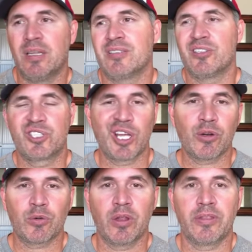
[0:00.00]
As a
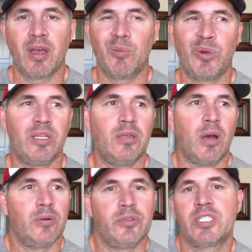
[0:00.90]
general rule of thumb, we
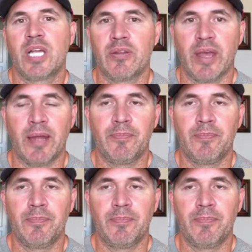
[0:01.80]
don't share that.